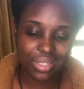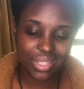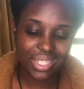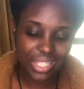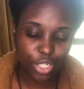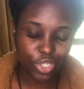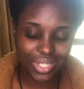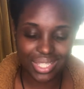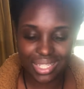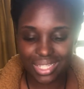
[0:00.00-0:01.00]
this energy
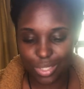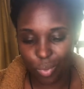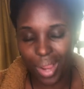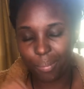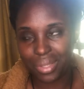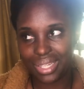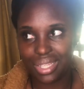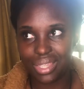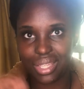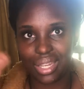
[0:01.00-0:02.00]
sits right
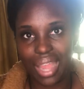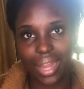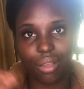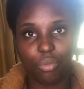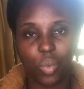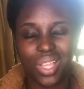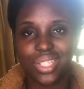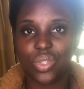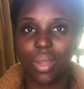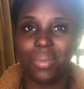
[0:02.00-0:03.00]
beneath the Knight of
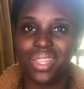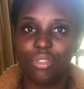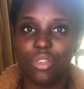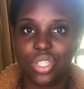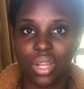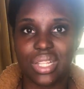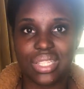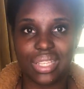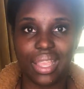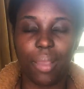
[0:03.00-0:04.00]
Wands, so I believe you're starting
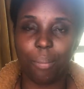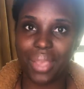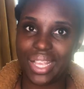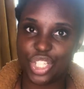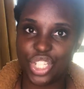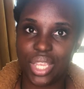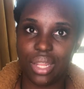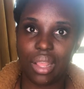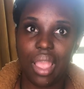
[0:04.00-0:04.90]
to get impatient.